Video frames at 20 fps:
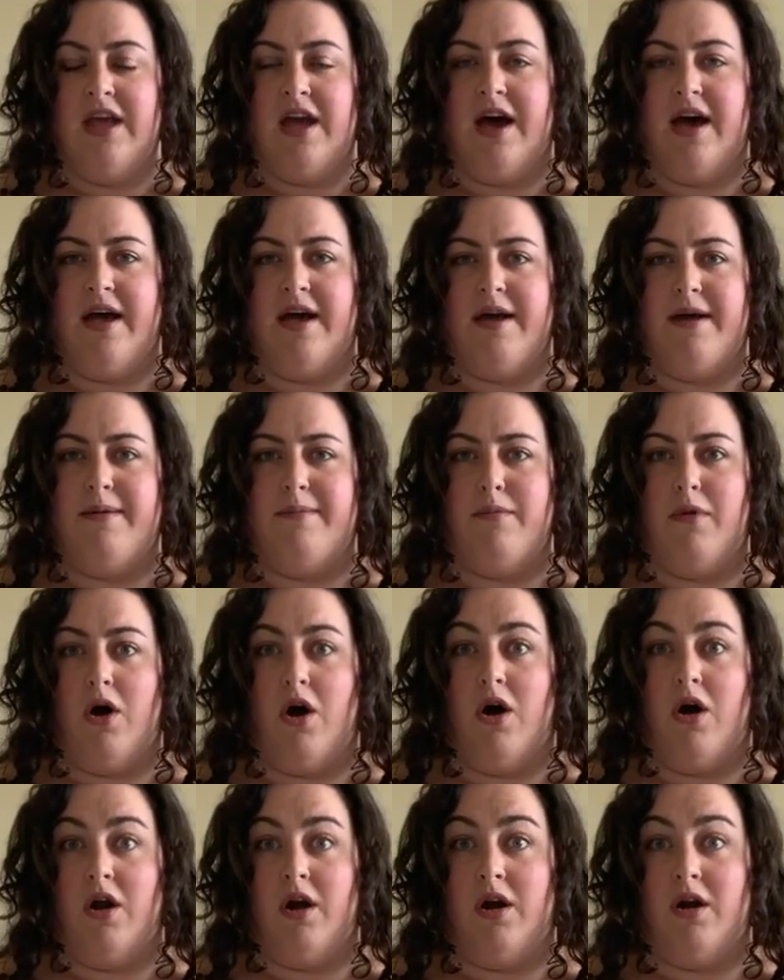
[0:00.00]

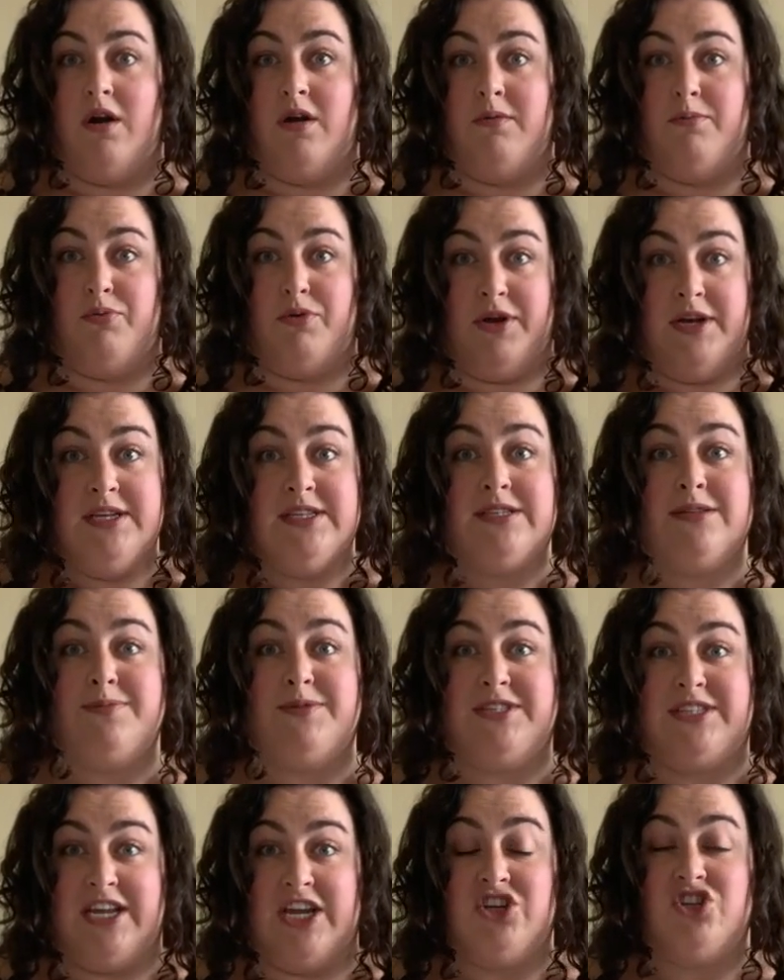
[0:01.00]
are pretty
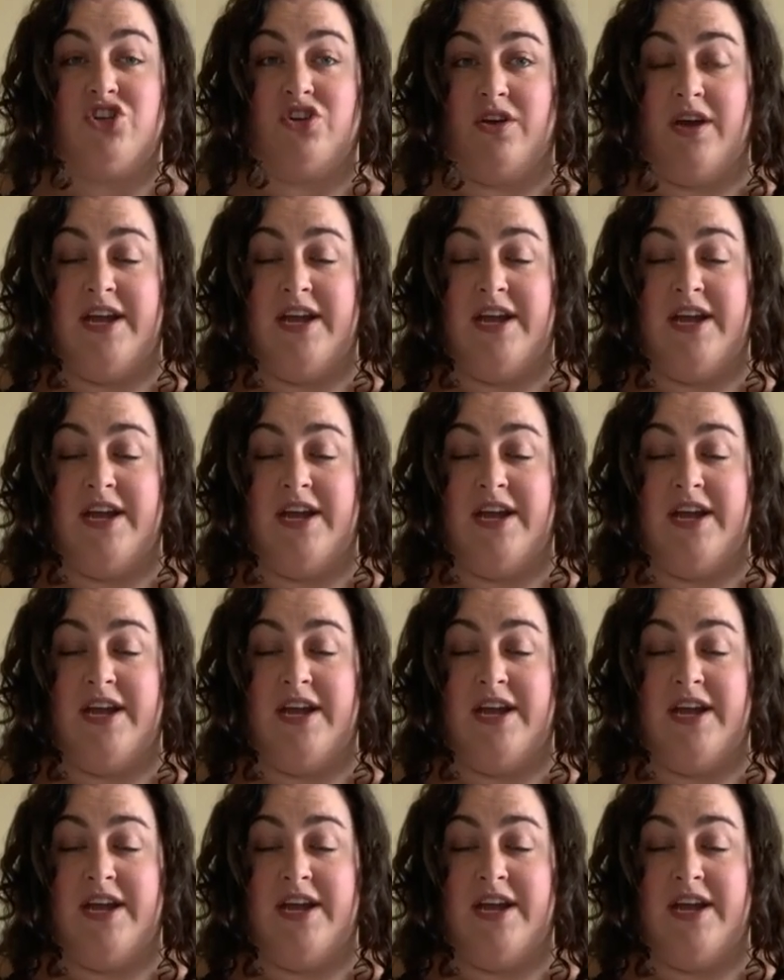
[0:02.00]
substantial.